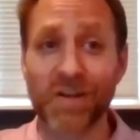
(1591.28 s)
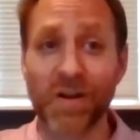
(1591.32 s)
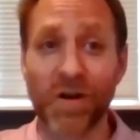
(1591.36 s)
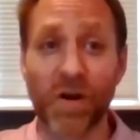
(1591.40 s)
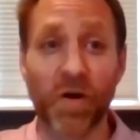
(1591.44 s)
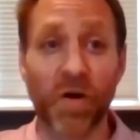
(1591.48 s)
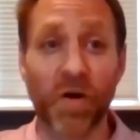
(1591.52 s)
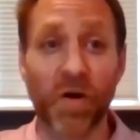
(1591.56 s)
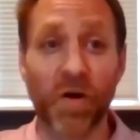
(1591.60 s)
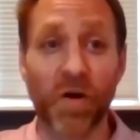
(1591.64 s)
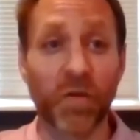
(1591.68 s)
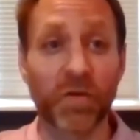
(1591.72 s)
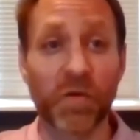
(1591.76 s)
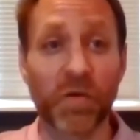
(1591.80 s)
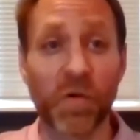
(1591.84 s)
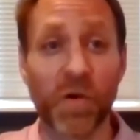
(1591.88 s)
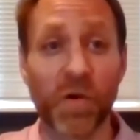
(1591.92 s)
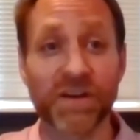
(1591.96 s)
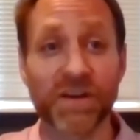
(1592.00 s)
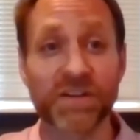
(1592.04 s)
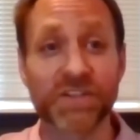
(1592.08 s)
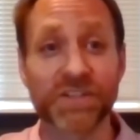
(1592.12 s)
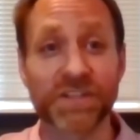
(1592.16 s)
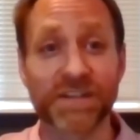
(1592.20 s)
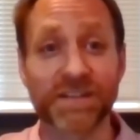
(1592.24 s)
all the
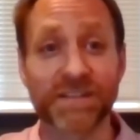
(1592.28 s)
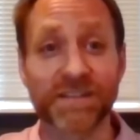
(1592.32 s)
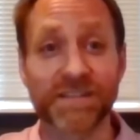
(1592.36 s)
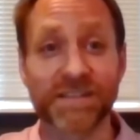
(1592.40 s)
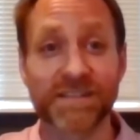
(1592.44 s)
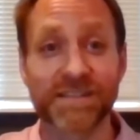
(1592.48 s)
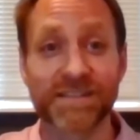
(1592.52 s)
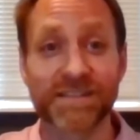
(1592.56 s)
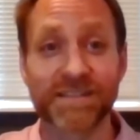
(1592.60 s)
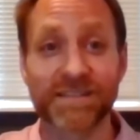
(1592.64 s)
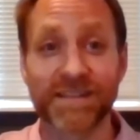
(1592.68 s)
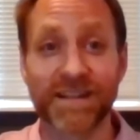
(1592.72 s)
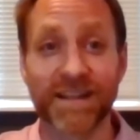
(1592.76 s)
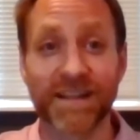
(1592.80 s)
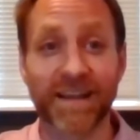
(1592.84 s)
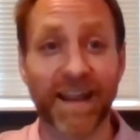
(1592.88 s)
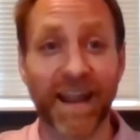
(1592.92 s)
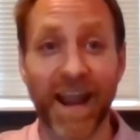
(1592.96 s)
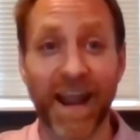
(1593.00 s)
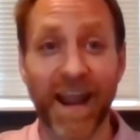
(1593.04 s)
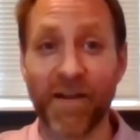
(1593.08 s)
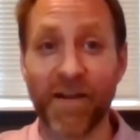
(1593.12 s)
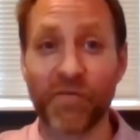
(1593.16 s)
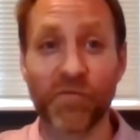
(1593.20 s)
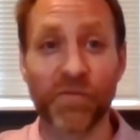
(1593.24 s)
questions, like
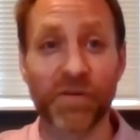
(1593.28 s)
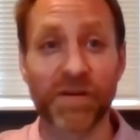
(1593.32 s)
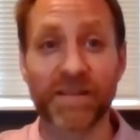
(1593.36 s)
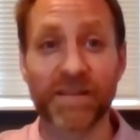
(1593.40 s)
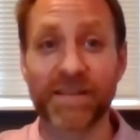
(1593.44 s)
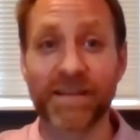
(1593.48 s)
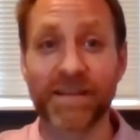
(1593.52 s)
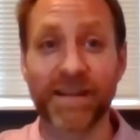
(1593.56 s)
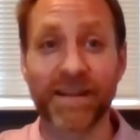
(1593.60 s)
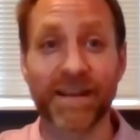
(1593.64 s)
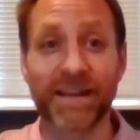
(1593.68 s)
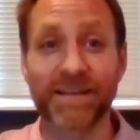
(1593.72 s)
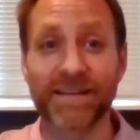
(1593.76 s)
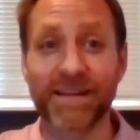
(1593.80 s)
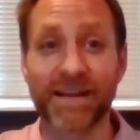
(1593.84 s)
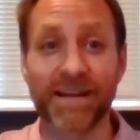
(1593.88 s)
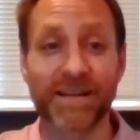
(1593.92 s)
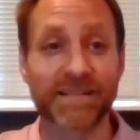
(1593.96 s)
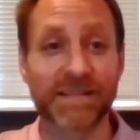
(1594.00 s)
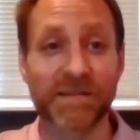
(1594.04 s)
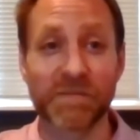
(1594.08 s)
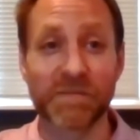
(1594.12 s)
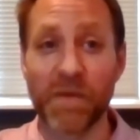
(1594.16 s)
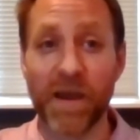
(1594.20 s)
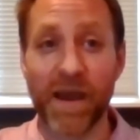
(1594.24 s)
everything. It
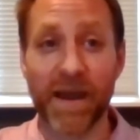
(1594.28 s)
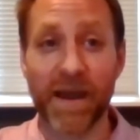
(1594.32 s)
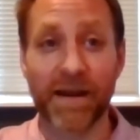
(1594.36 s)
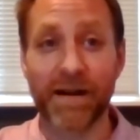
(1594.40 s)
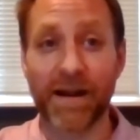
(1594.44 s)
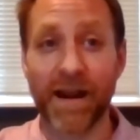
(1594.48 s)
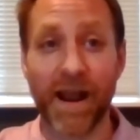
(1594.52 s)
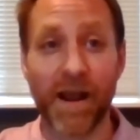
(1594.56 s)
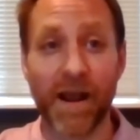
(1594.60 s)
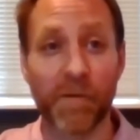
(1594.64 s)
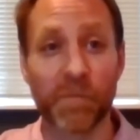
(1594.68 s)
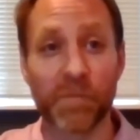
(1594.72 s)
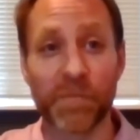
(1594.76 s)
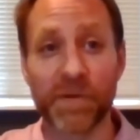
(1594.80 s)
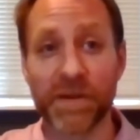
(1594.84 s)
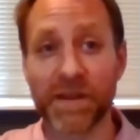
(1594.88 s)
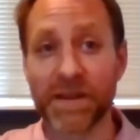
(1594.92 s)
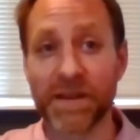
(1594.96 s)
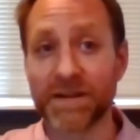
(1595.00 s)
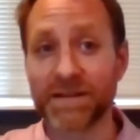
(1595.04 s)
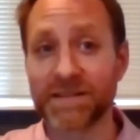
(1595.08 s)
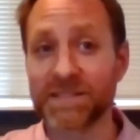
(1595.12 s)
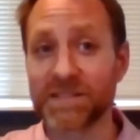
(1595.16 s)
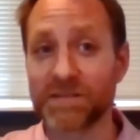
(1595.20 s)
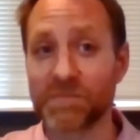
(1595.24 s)
doesn't matter how
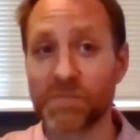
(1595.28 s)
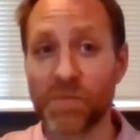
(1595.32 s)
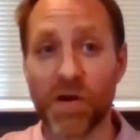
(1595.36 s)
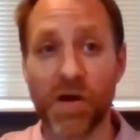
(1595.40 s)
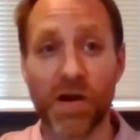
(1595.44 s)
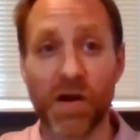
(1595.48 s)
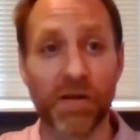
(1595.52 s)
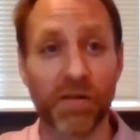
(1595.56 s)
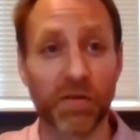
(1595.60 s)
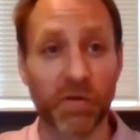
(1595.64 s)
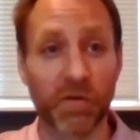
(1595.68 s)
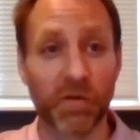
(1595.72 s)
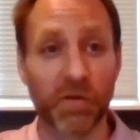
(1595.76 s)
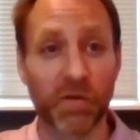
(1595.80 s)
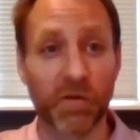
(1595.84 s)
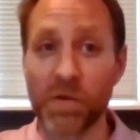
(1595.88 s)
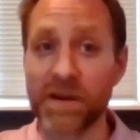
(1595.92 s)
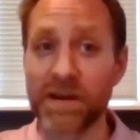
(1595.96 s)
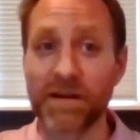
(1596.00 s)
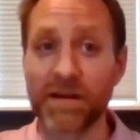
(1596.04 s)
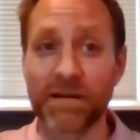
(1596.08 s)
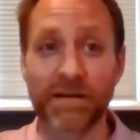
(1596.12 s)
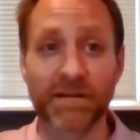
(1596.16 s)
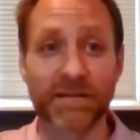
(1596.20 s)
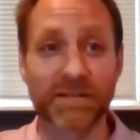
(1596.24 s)
big, small, or
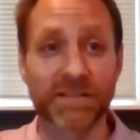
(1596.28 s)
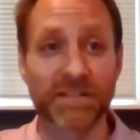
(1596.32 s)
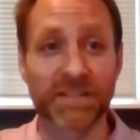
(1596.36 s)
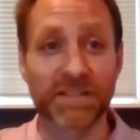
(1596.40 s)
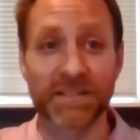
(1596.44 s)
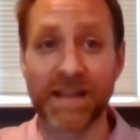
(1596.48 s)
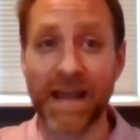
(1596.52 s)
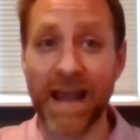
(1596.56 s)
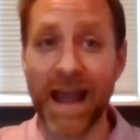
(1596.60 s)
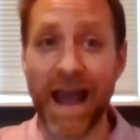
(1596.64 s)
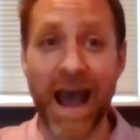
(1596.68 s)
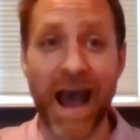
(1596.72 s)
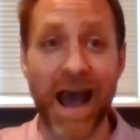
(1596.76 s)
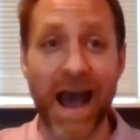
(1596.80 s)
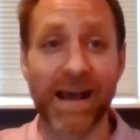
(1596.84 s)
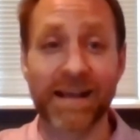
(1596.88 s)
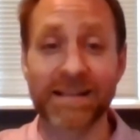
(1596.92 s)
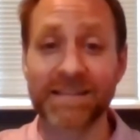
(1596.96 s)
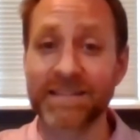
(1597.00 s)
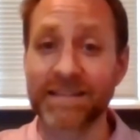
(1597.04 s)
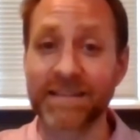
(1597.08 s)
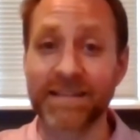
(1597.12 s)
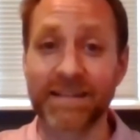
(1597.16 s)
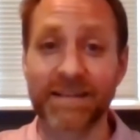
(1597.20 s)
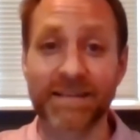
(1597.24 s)
weird. Just
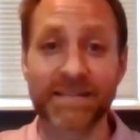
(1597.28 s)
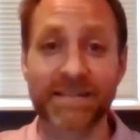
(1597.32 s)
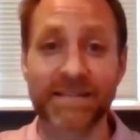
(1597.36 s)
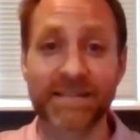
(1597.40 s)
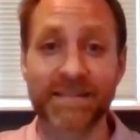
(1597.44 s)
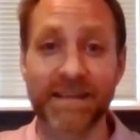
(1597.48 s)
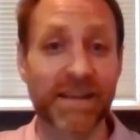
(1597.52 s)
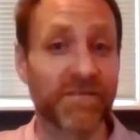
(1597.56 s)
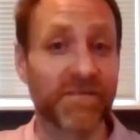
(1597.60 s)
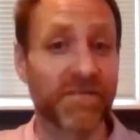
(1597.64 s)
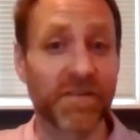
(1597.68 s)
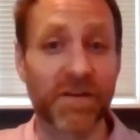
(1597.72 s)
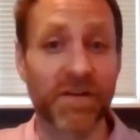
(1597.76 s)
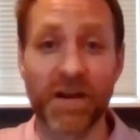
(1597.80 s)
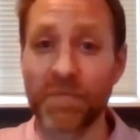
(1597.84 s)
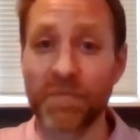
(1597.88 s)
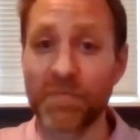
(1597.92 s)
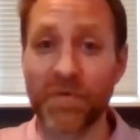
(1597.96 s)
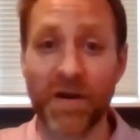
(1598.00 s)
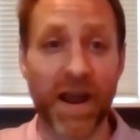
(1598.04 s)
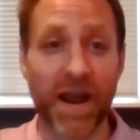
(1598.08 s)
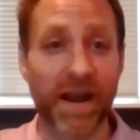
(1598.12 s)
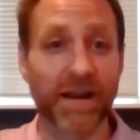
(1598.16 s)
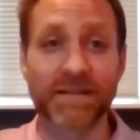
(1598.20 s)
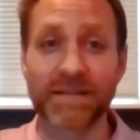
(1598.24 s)
ask it. Even on
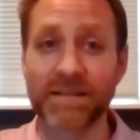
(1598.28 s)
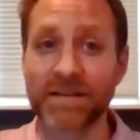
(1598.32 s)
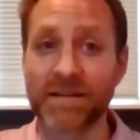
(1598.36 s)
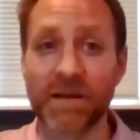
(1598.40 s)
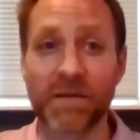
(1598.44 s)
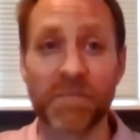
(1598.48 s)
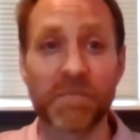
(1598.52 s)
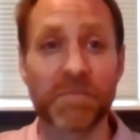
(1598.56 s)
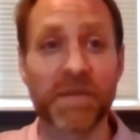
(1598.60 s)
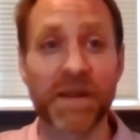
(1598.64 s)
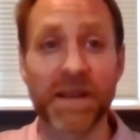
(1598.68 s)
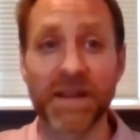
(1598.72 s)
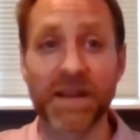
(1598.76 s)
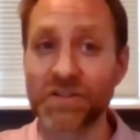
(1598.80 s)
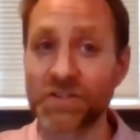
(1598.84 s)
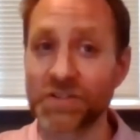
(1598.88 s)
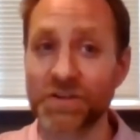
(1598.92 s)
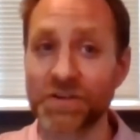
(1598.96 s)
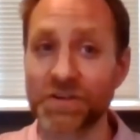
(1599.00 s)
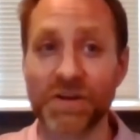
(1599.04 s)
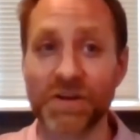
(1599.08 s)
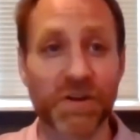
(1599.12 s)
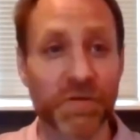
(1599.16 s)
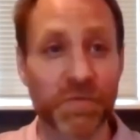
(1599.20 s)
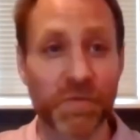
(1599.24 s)
practicum, make
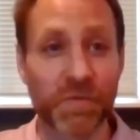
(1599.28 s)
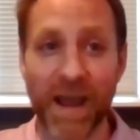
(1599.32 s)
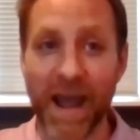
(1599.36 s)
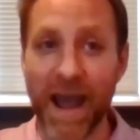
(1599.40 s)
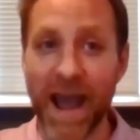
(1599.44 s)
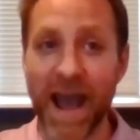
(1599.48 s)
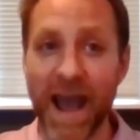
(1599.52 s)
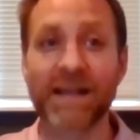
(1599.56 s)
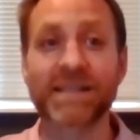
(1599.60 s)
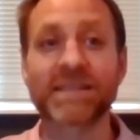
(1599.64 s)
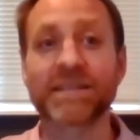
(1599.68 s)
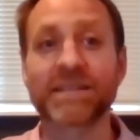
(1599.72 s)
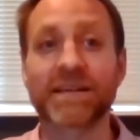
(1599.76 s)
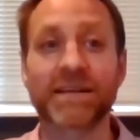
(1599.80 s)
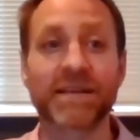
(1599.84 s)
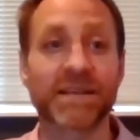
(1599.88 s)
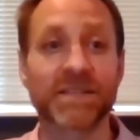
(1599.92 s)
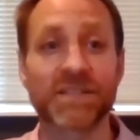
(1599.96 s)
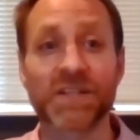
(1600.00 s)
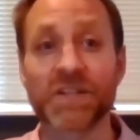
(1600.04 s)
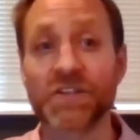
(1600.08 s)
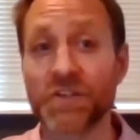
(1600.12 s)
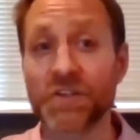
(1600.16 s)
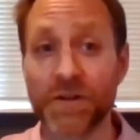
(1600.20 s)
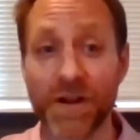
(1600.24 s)
sure you ask it, because
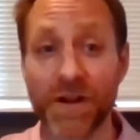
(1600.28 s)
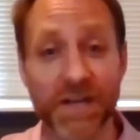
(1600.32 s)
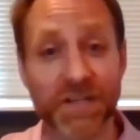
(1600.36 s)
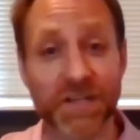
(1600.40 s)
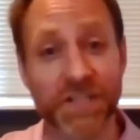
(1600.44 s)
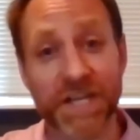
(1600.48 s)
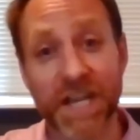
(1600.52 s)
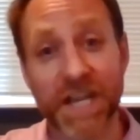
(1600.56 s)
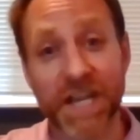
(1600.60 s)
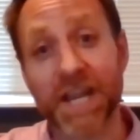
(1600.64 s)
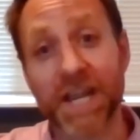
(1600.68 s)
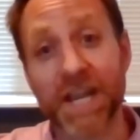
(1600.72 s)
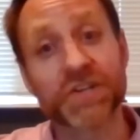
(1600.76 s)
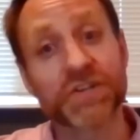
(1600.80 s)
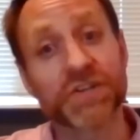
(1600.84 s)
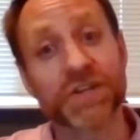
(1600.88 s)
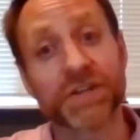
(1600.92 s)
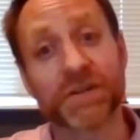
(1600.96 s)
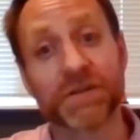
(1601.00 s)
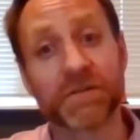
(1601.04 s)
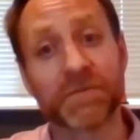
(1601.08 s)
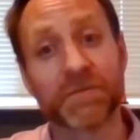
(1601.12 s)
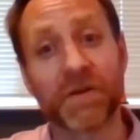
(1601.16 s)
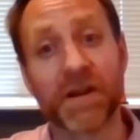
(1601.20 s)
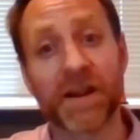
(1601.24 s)
it's your
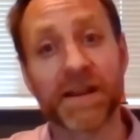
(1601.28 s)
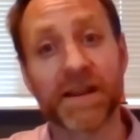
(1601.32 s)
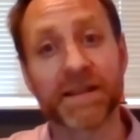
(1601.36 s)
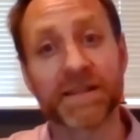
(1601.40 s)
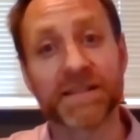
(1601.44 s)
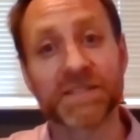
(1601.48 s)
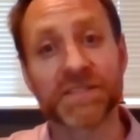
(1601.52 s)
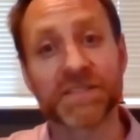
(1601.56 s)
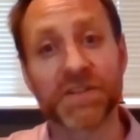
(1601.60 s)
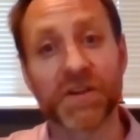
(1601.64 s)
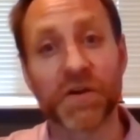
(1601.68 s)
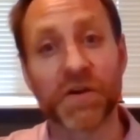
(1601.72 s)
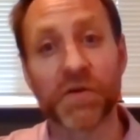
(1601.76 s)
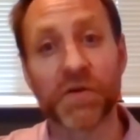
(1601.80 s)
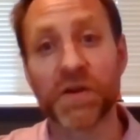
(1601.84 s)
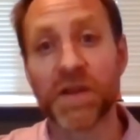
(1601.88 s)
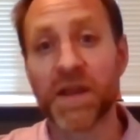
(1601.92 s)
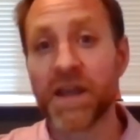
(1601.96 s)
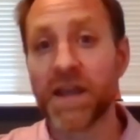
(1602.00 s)
education, right? So